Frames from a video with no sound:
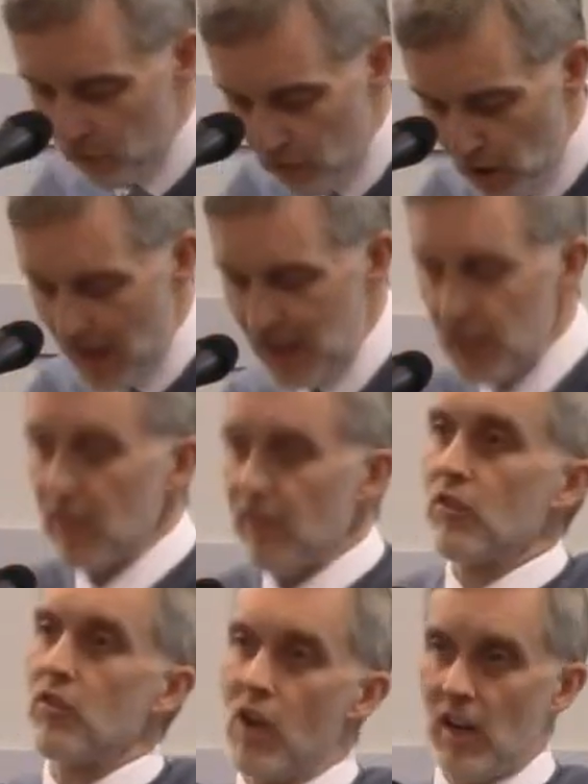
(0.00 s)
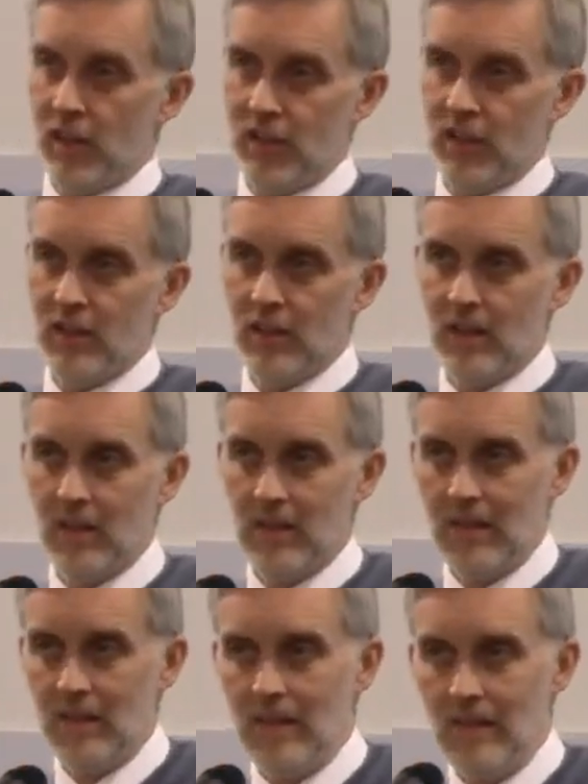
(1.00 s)
the rise of Christ
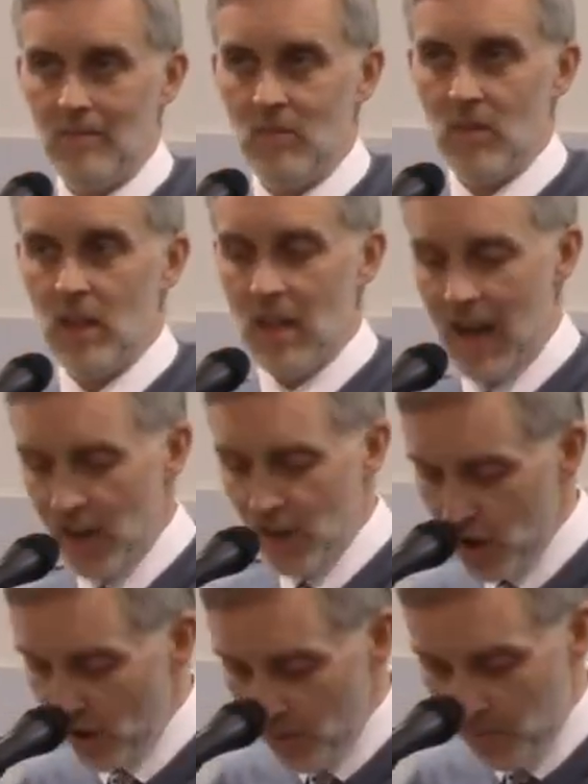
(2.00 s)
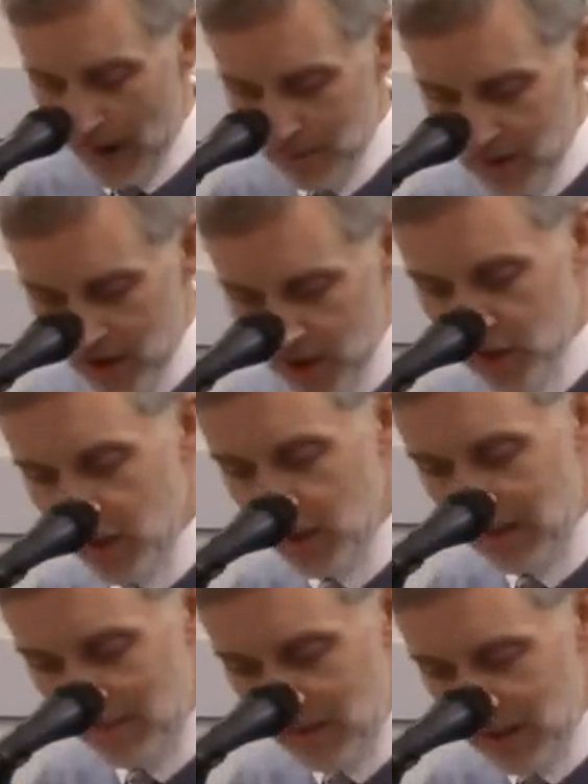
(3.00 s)
and John the
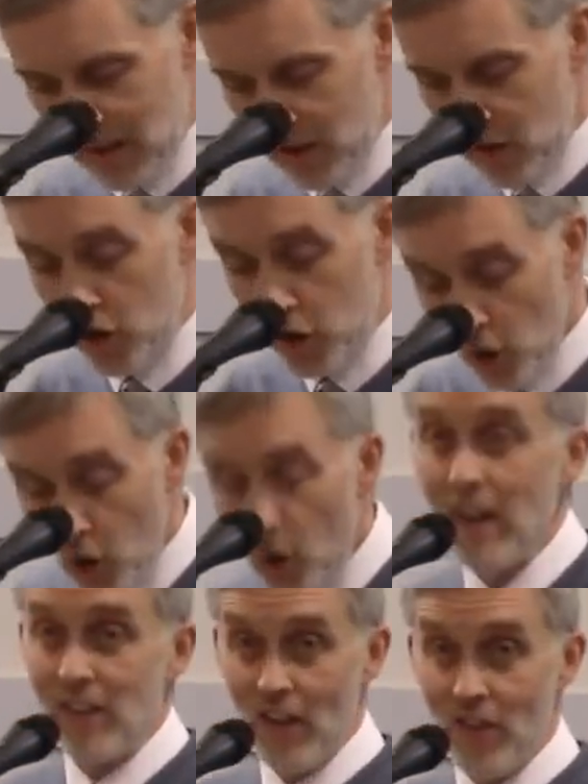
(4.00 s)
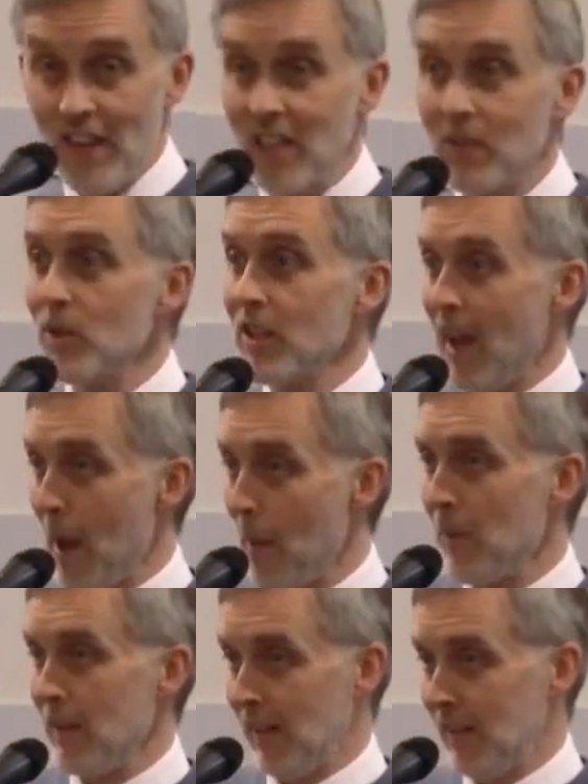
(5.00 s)
Baptist's joy that this was
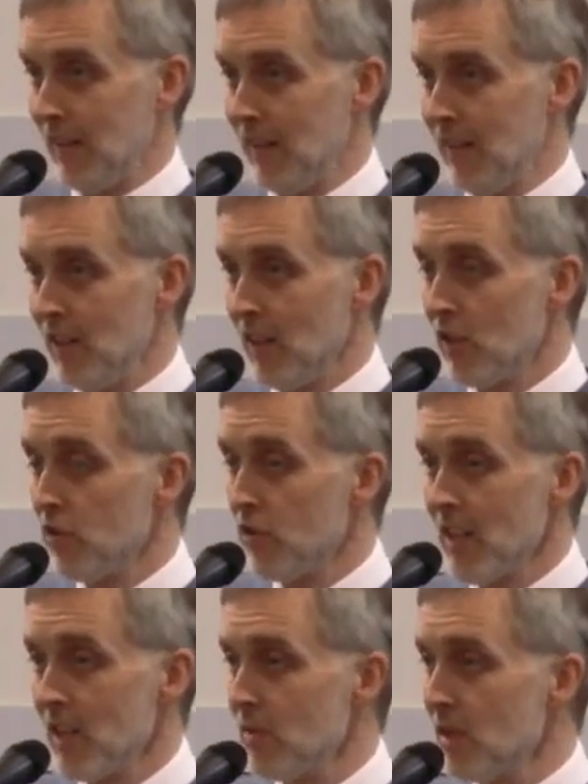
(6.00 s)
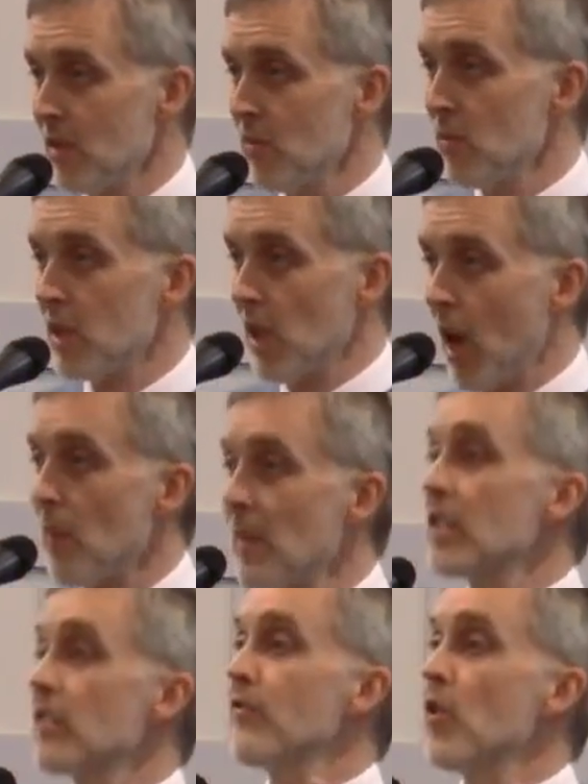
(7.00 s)
happening, that Christ was
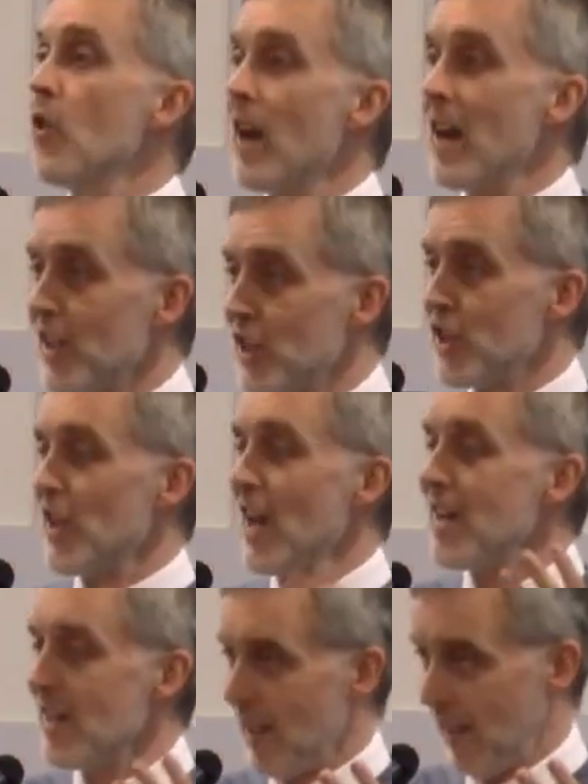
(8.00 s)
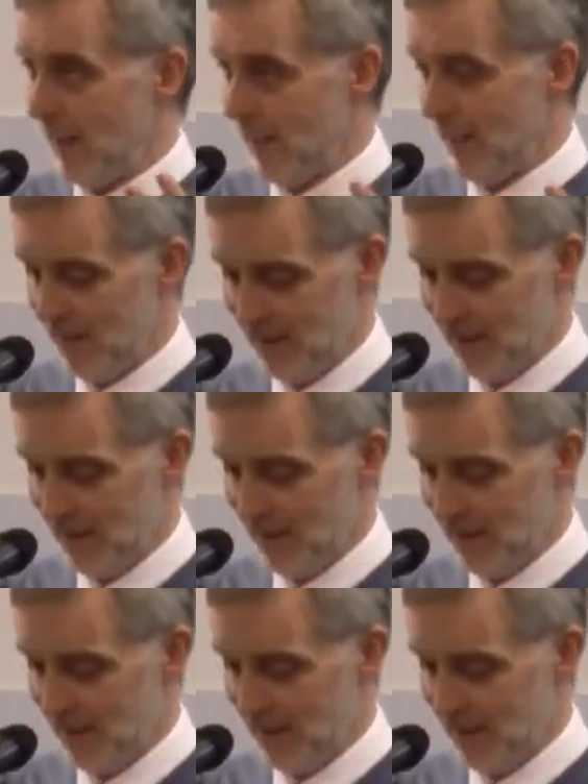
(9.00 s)
coming to the fore and ascending,